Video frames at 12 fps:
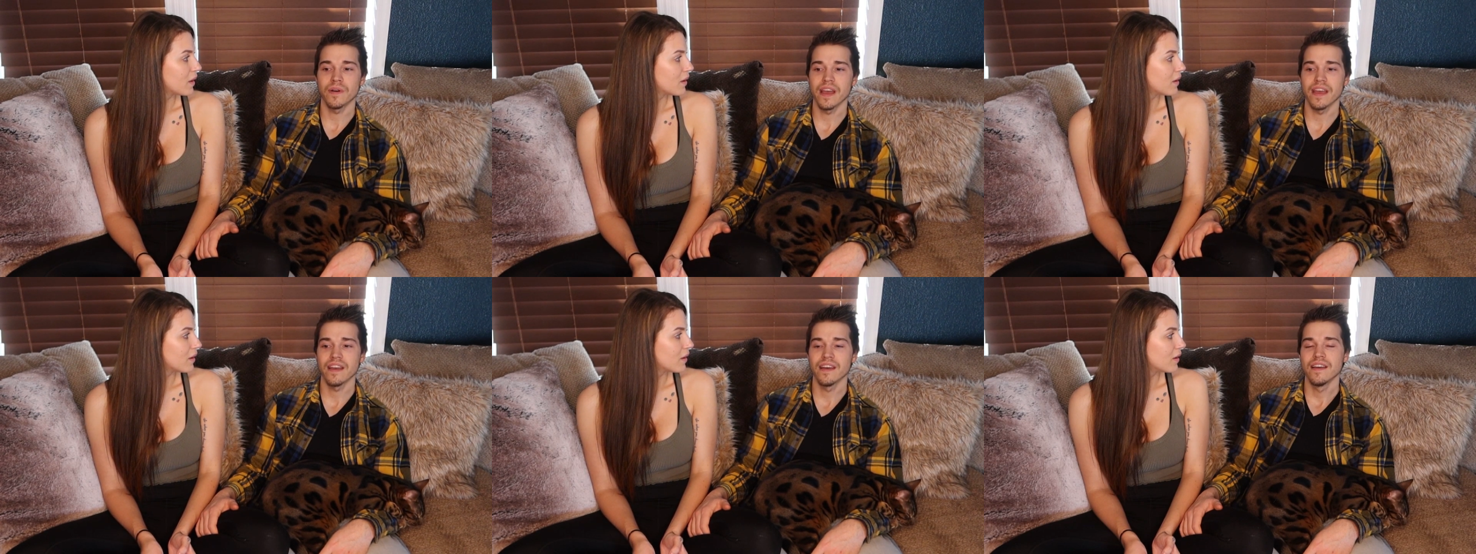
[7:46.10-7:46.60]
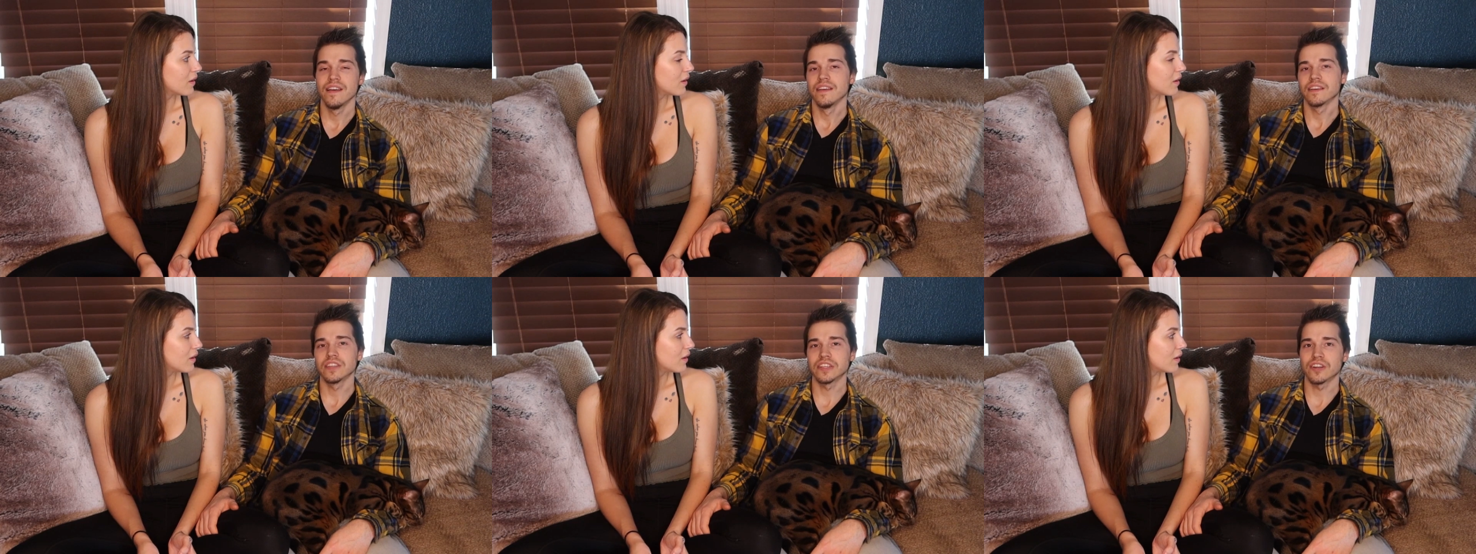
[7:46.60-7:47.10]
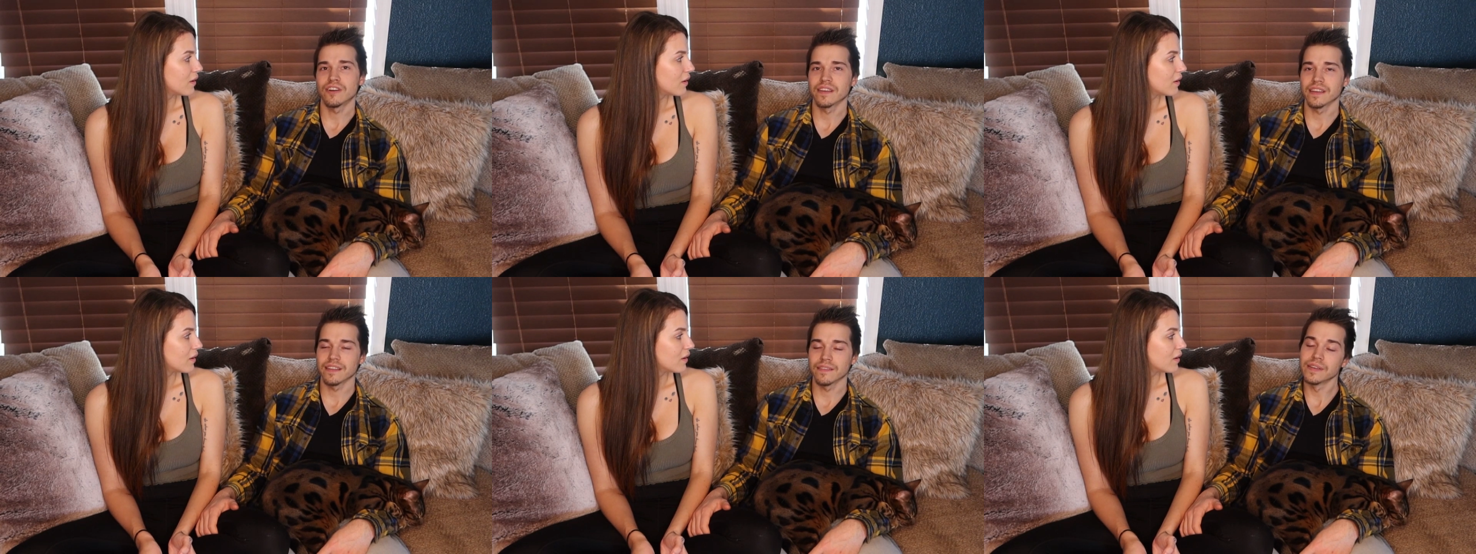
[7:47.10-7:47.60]
Speaker 1: away. Because at
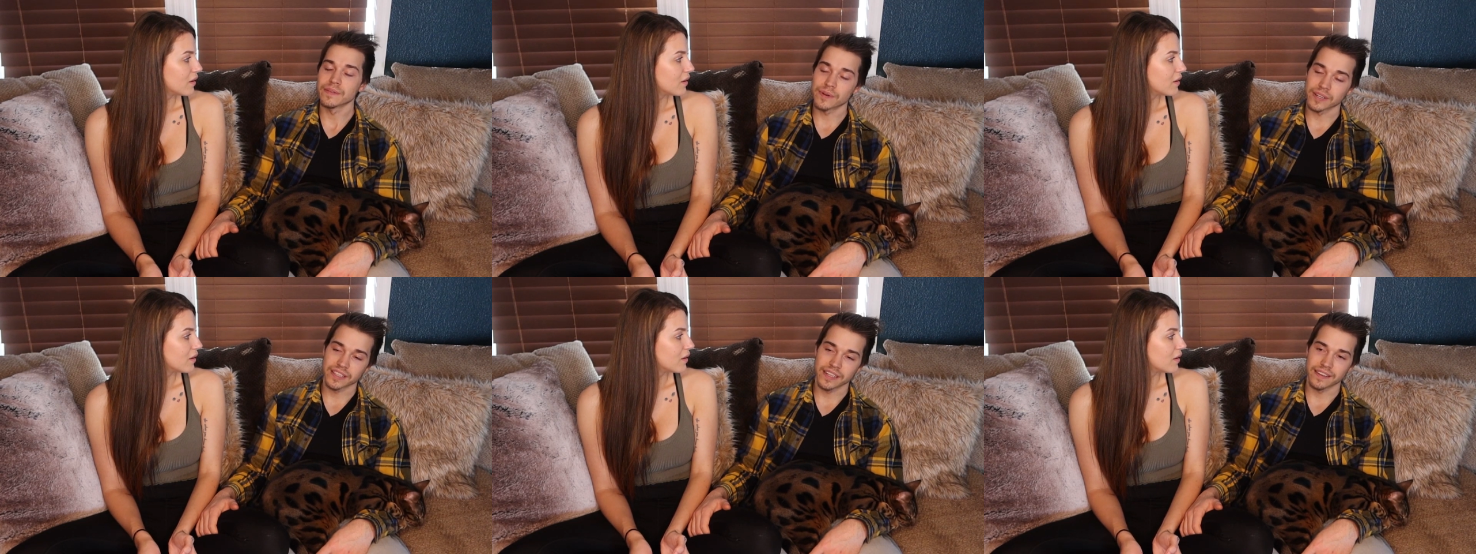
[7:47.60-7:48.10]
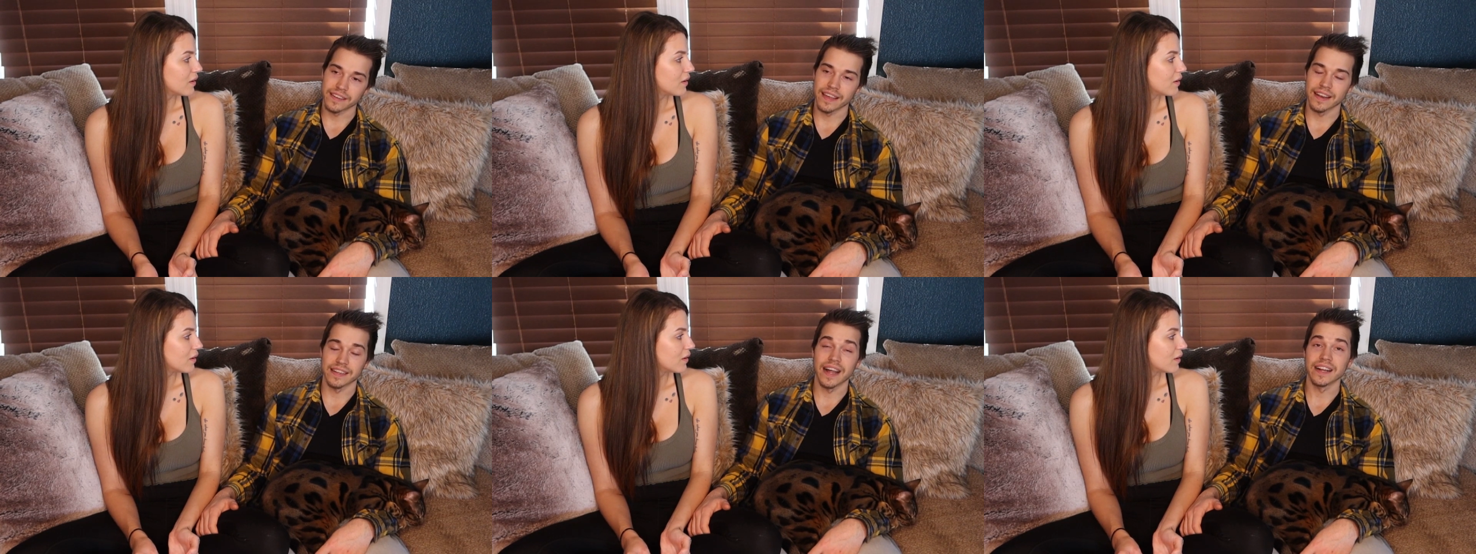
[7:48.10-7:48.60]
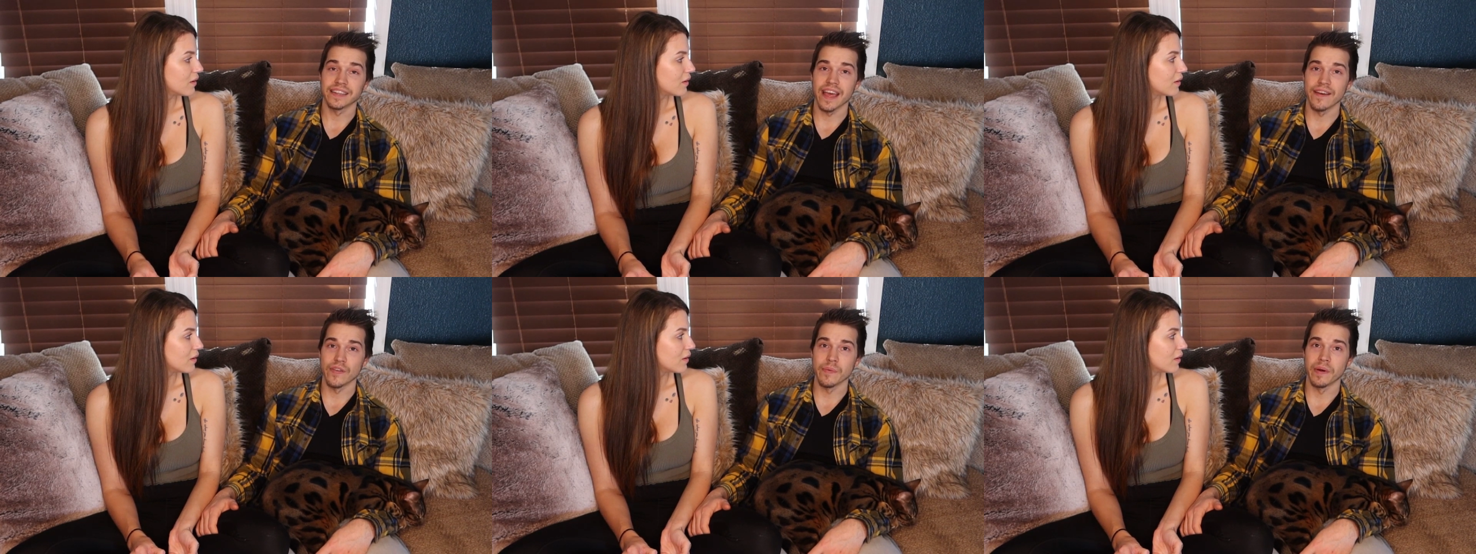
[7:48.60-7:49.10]
Target, when you work there, you got to talk to
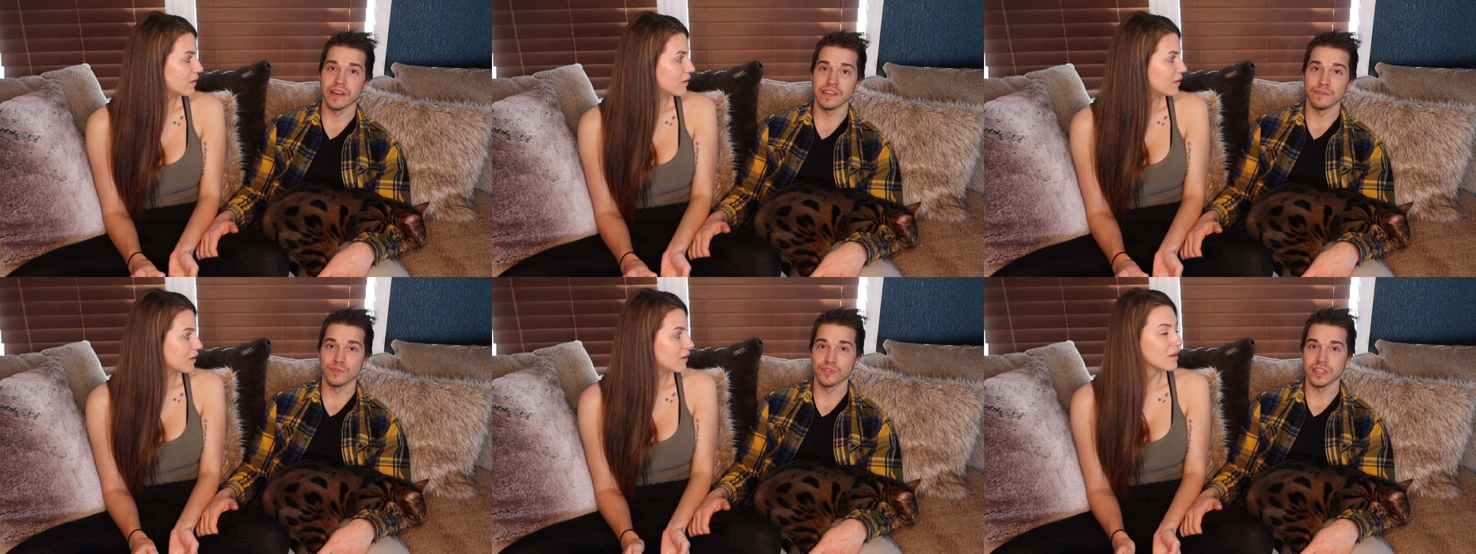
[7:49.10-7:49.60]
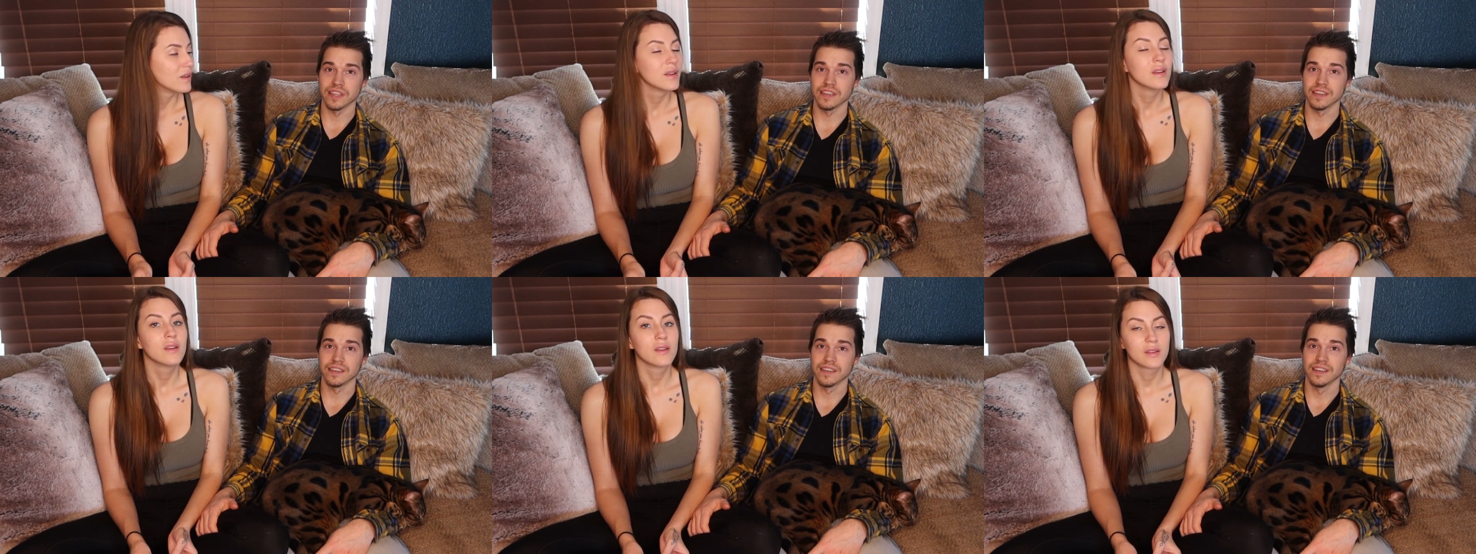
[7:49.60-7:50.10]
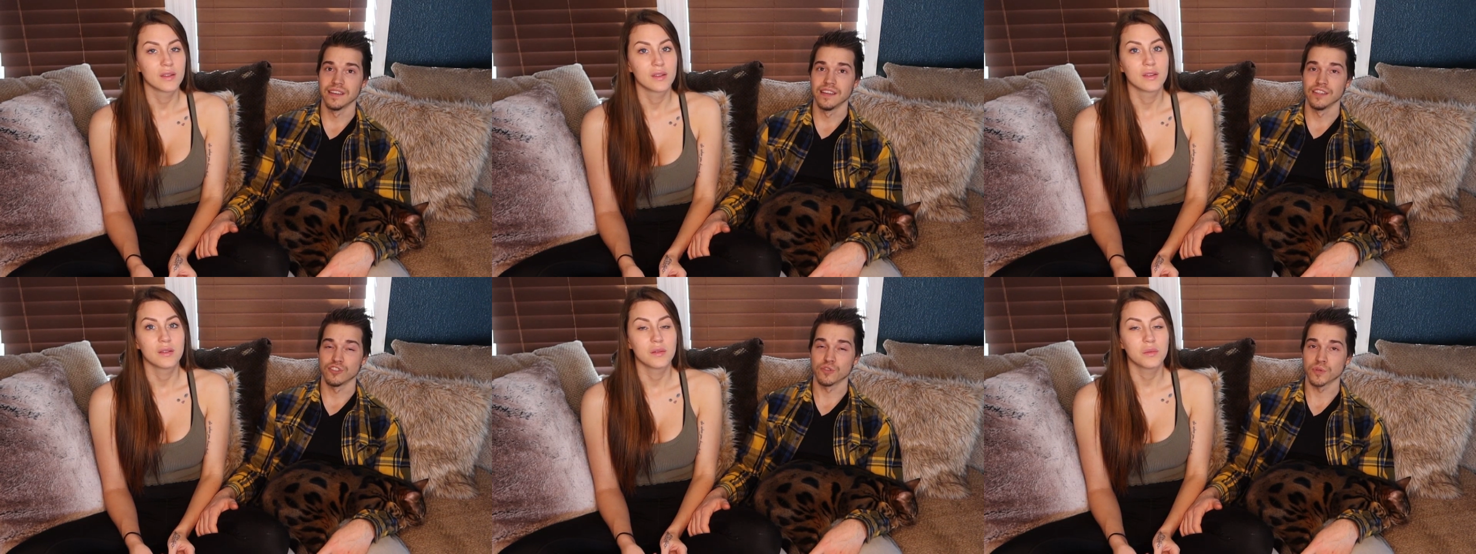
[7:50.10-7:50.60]
everybody you see. So
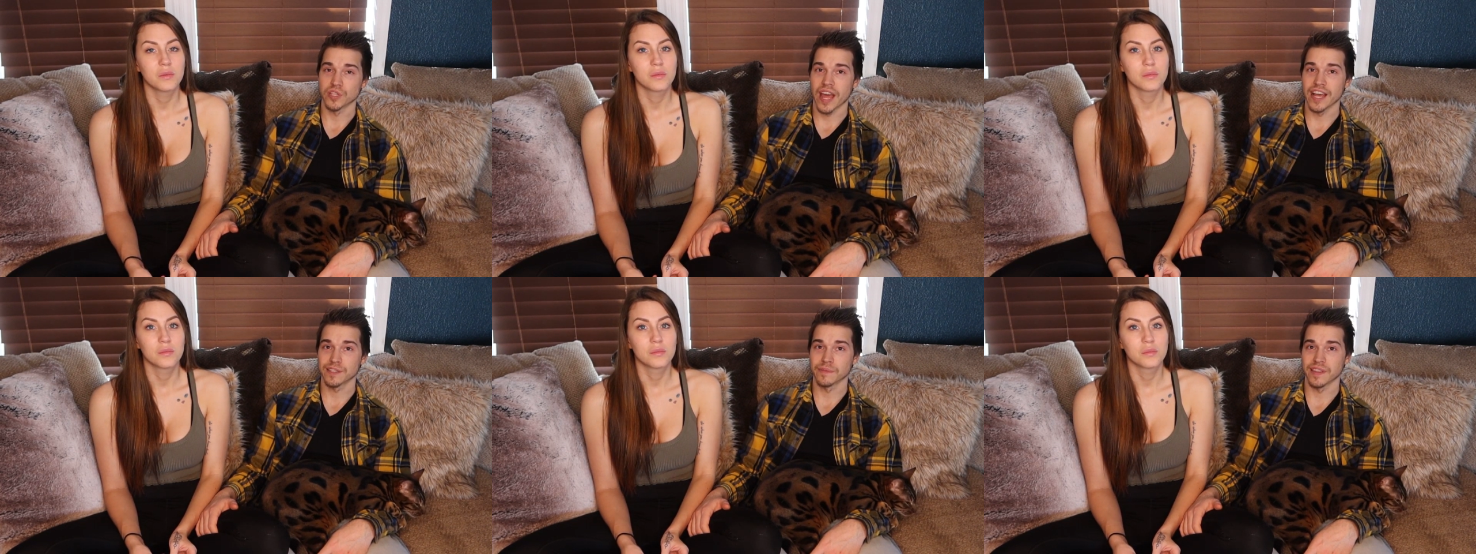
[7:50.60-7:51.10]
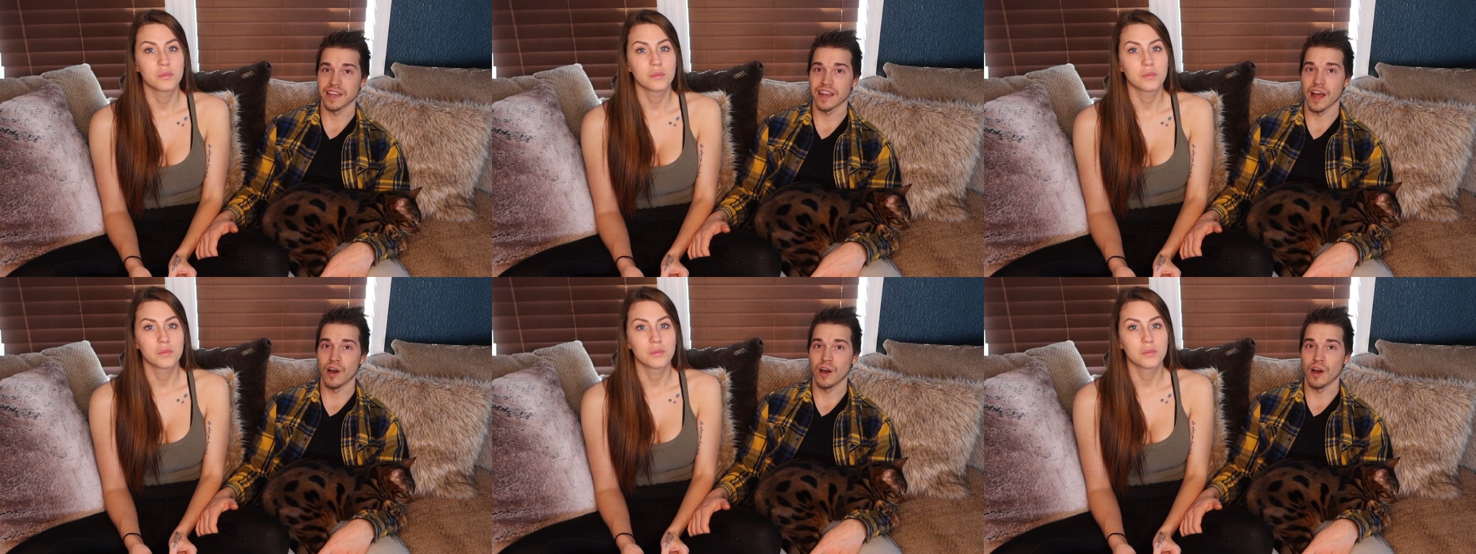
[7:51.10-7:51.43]
you're supposed to ask them if they need